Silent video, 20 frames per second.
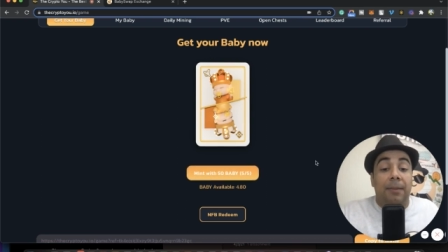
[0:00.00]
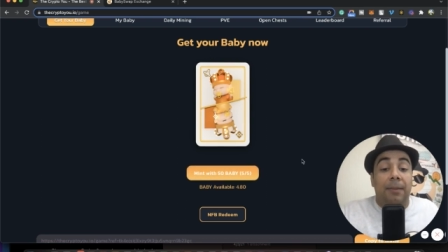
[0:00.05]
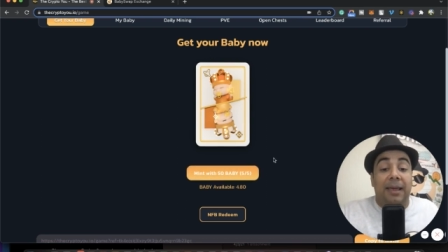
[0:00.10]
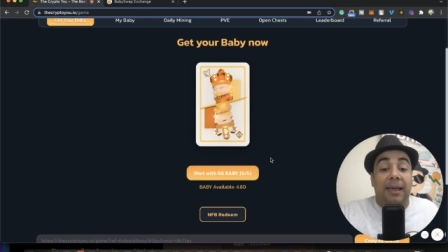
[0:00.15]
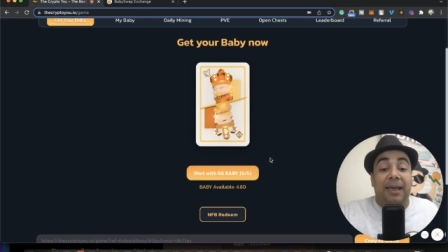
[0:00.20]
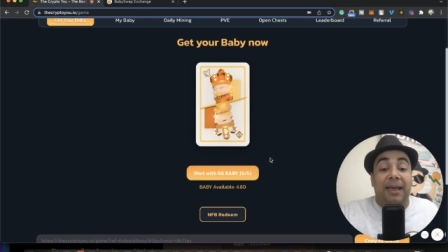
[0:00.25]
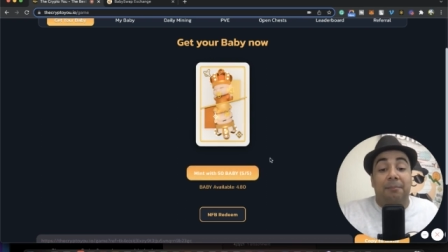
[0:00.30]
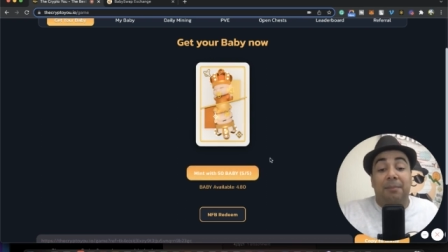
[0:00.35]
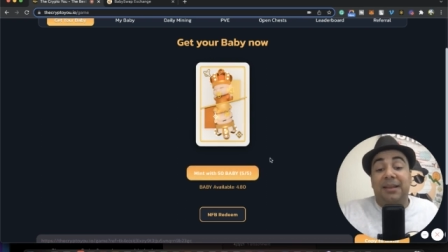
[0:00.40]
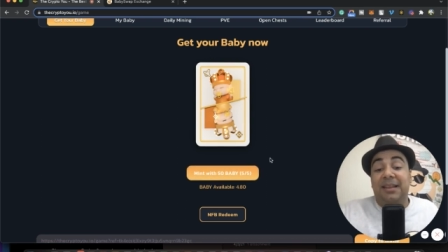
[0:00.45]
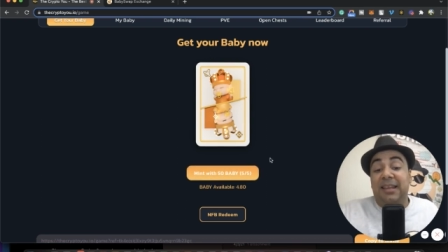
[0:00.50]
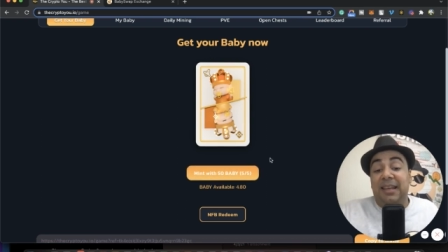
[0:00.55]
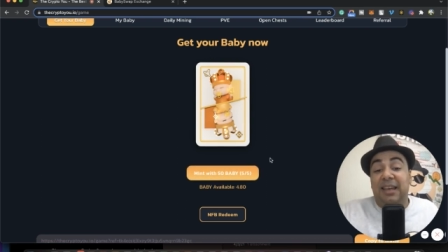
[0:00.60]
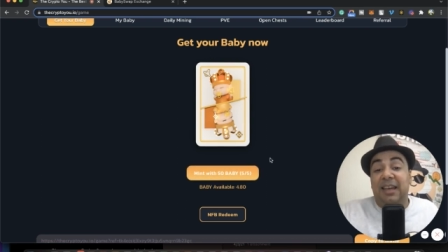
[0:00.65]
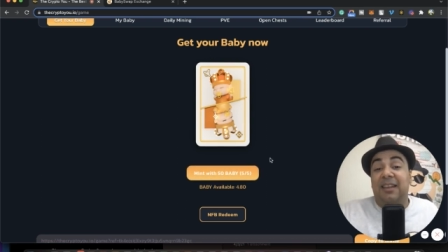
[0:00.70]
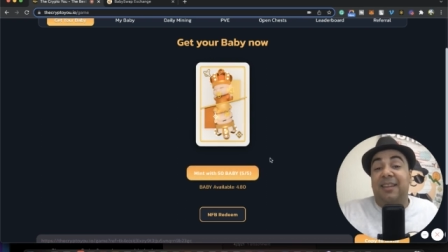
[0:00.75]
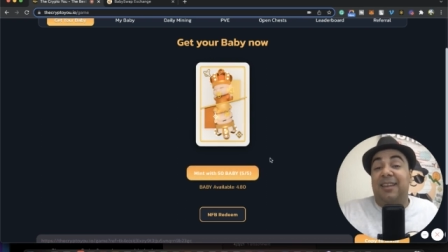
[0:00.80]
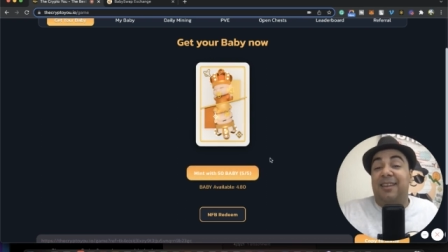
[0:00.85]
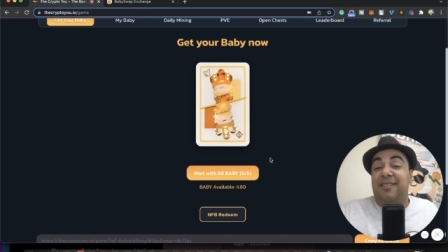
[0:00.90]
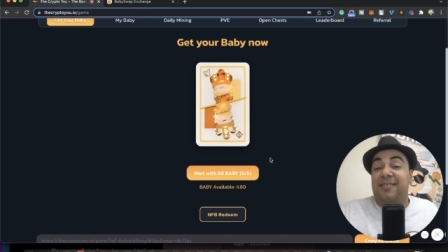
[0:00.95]
uh,
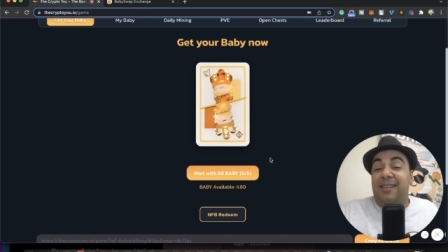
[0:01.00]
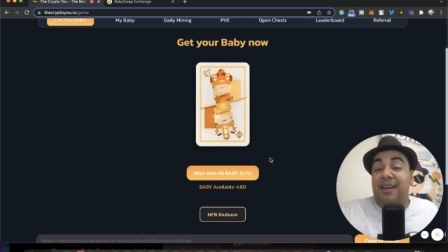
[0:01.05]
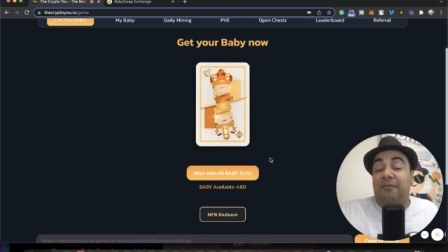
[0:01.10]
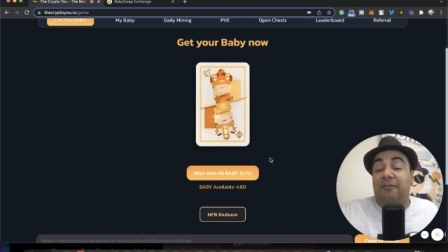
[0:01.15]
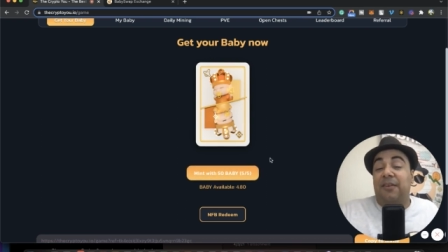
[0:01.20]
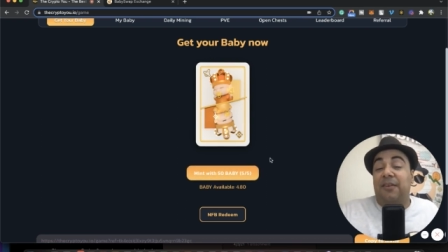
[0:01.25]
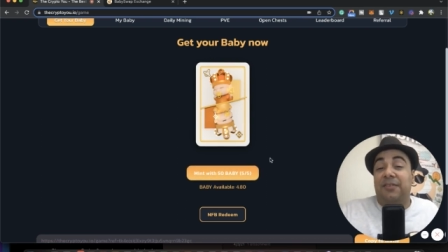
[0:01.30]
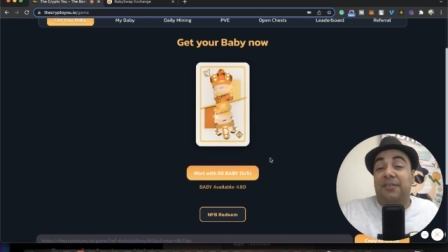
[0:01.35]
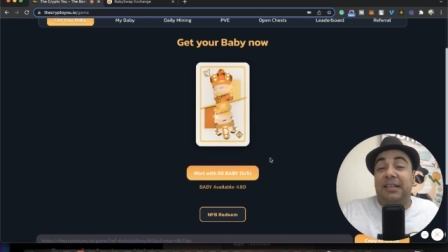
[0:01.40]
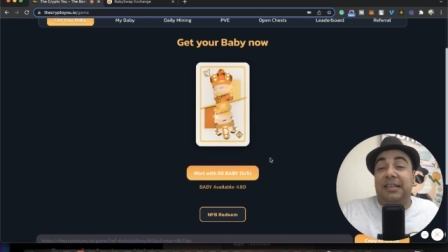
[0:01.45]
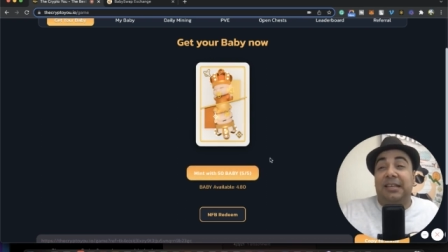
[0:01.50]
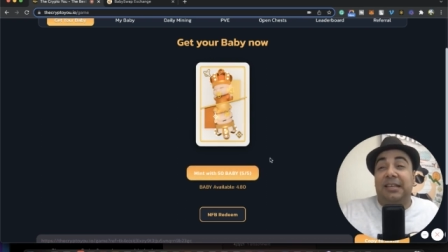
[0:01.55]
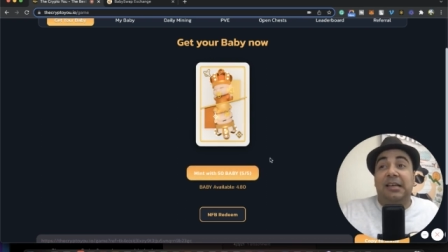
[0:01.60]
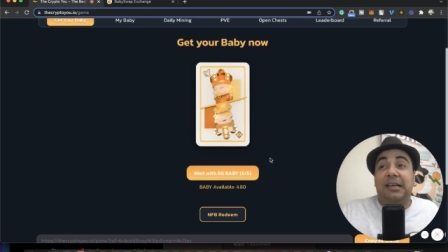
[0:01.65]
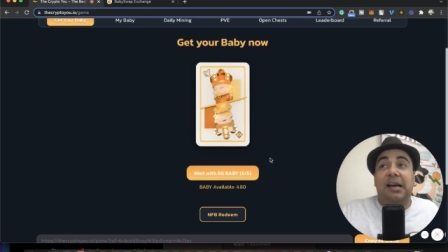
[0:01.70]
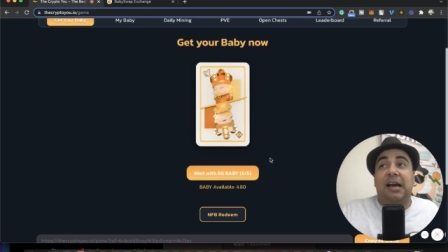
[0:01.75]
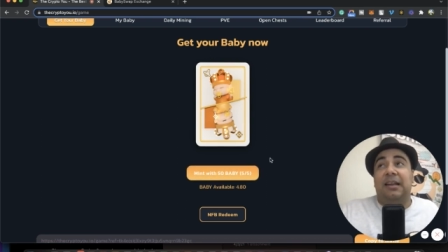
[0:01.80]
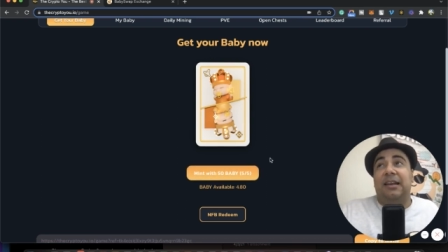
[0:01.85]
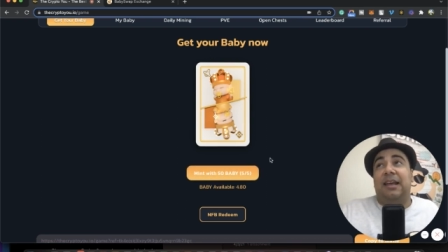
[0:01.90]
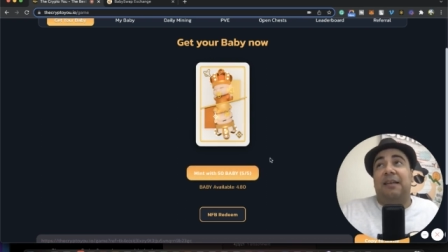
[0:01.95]
minting is fifty,
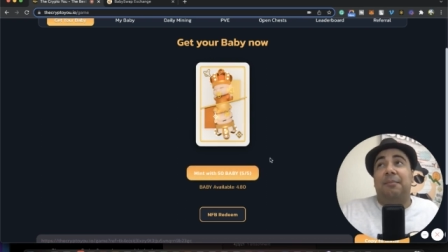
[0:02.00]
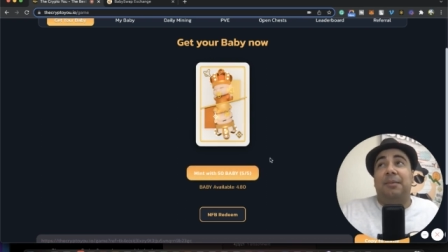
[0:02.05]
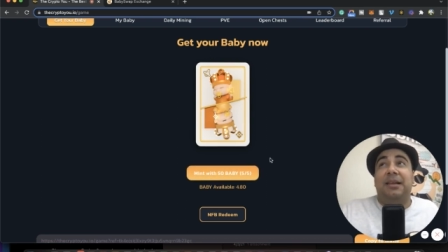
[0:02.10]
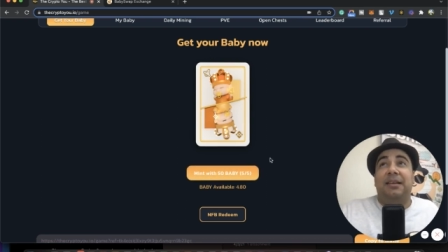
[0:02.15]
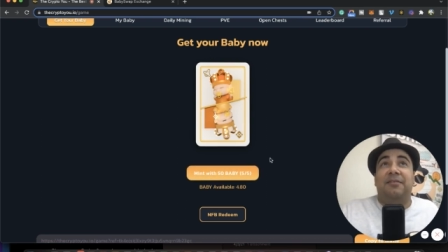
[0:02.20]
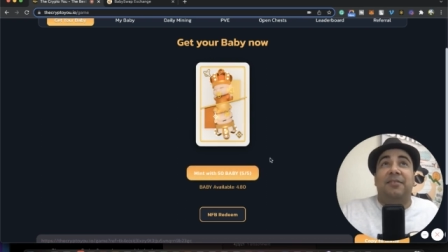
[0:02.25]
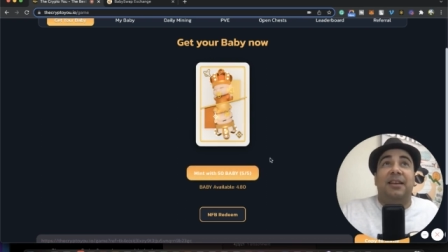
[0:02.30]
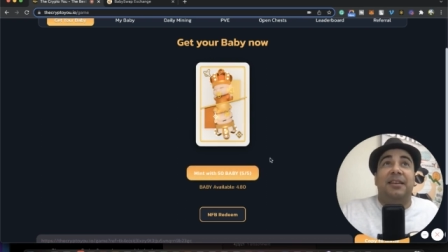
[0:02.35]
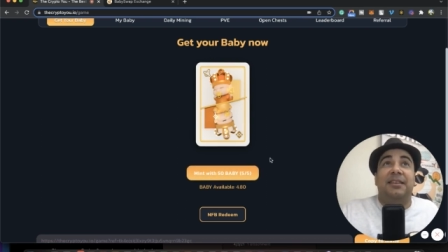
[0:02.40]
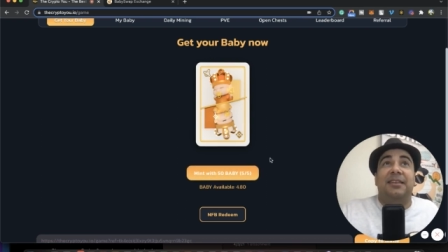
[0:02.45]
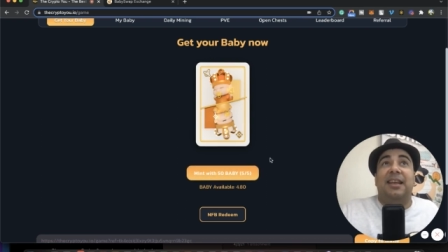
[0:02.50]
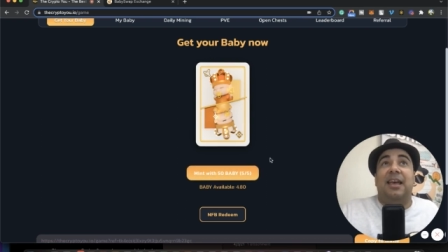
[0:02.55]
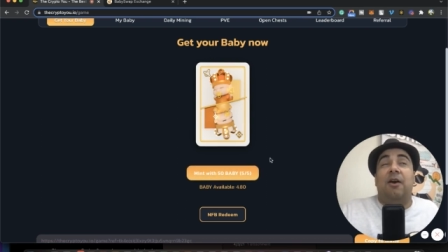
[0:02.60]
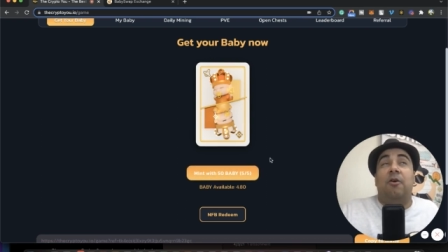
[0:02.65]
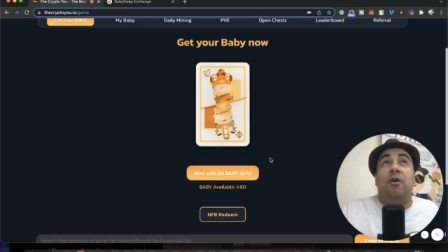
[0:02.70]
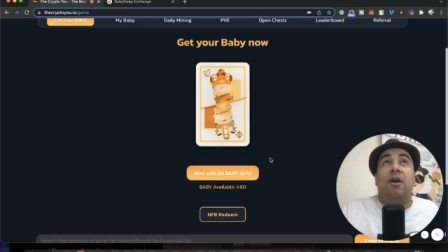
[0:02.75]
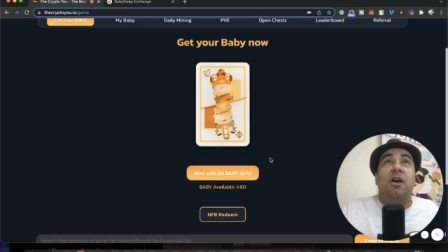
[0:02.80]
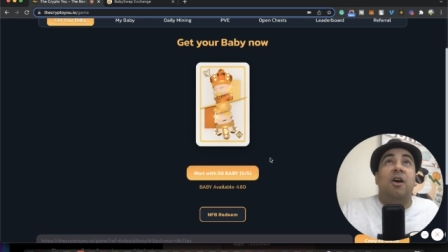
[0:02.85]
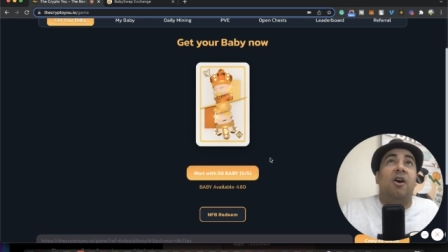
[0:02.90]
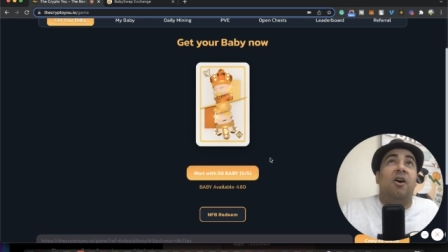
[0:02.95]
and I believe right
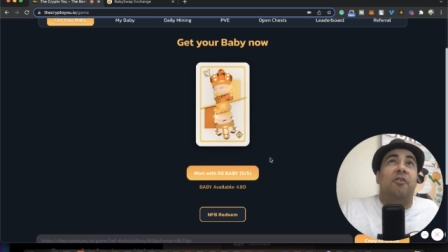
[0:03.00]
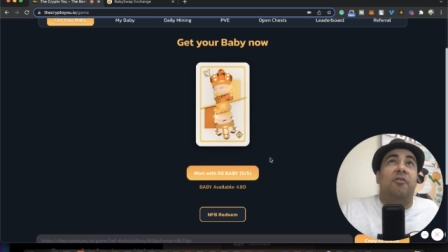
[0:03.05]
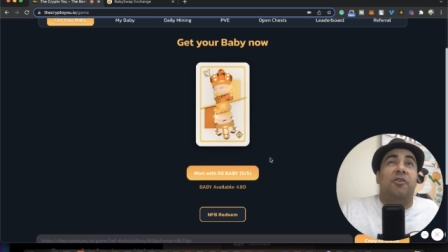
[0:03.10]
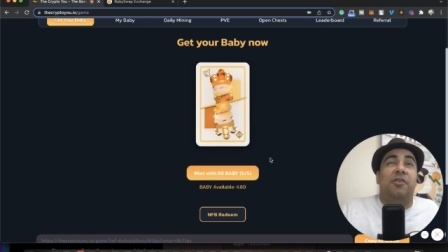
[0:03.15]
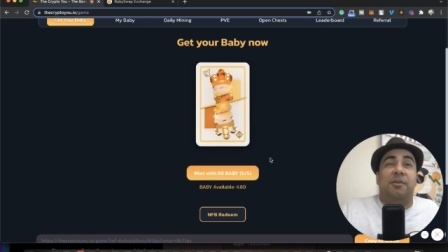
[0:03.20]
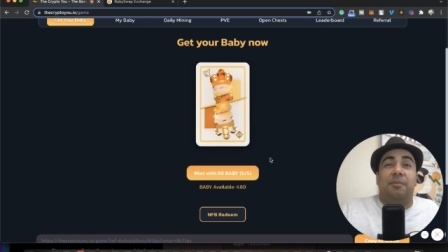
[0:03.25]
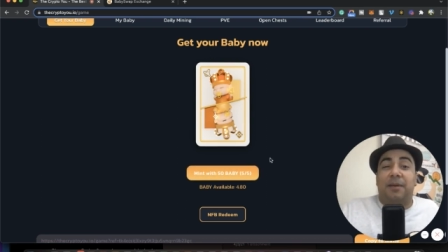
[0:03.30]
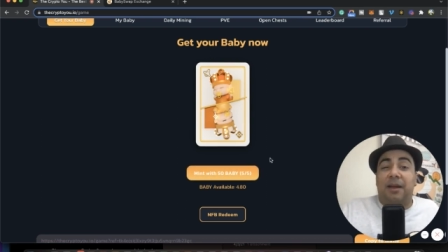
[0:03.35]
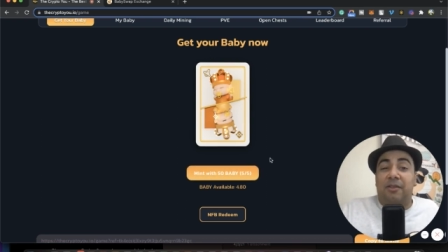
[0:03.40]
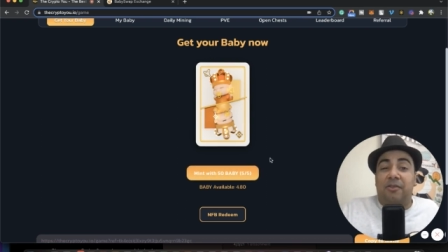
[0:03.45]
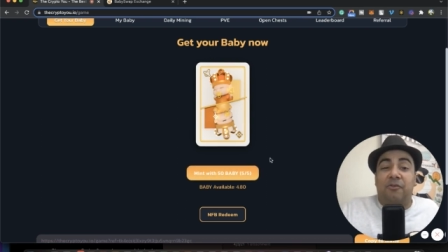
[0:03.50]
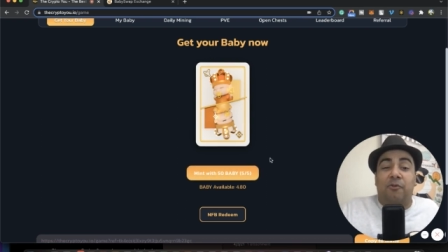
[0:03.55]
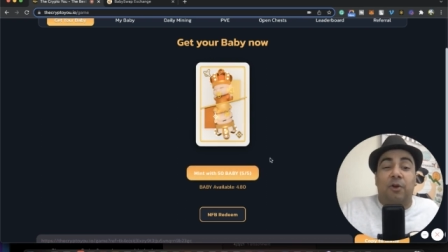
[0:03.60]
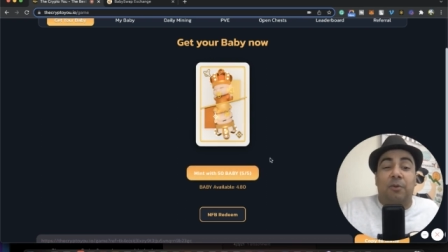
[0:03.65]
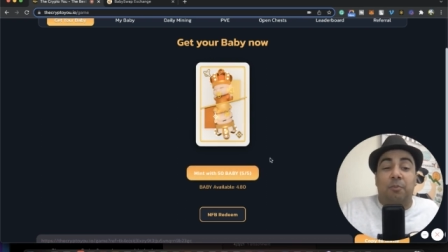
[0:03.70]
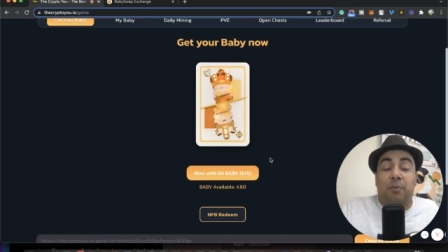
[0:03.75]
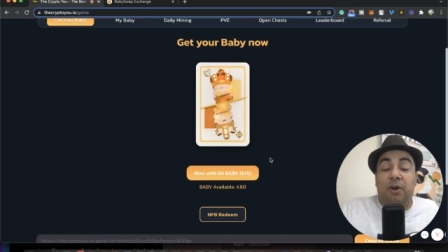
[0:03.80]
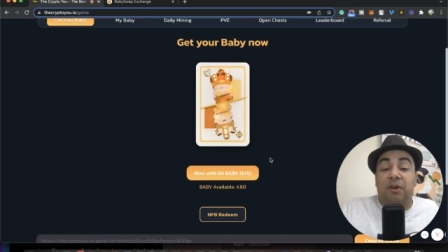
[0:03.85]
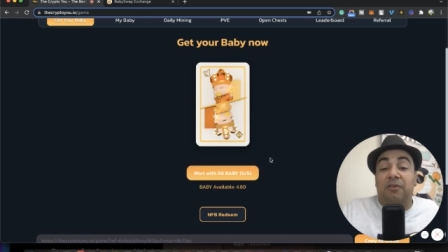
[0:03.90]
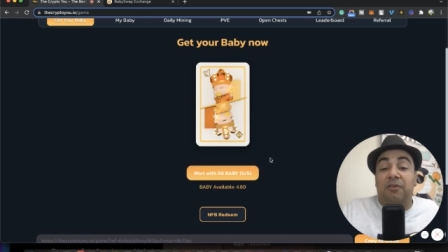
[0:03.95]
now for the price of
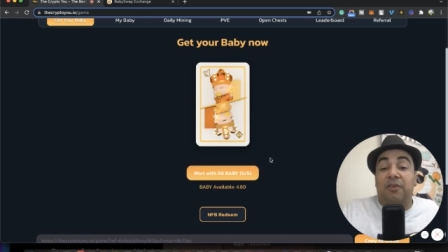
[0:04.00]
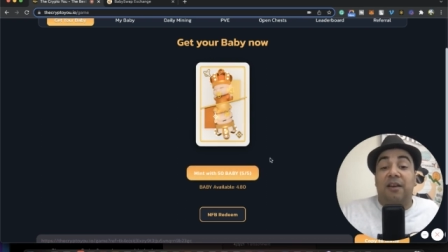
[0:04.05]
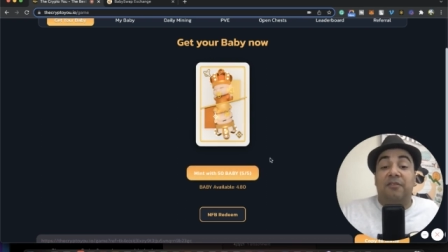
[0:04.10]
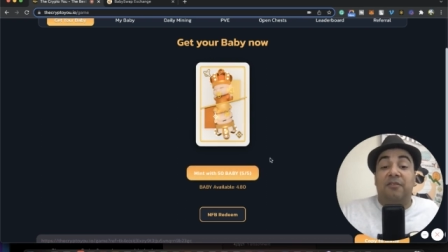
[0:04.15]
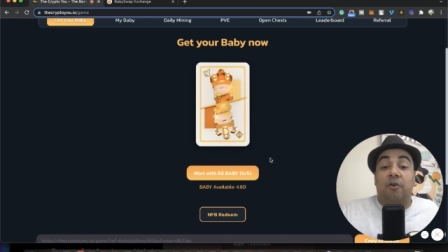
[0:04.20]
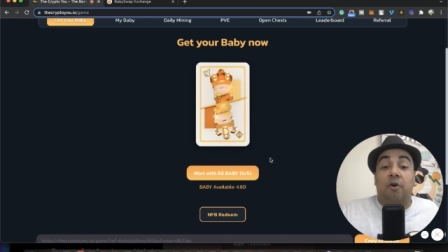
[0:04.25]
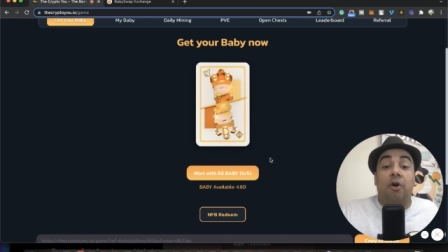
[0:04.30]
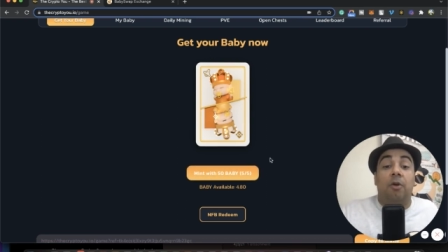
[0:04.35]
one point five,